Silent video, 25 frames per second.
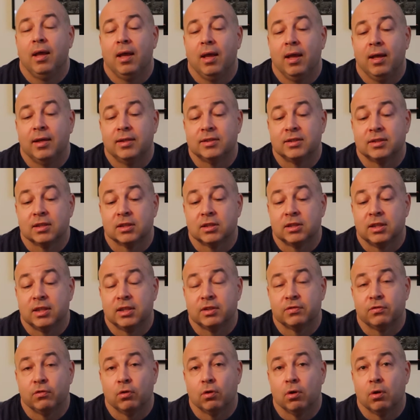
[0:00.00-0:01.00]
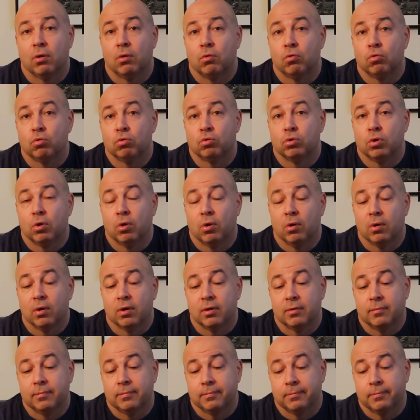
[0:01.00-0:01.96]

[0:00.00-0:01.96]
a successful roll.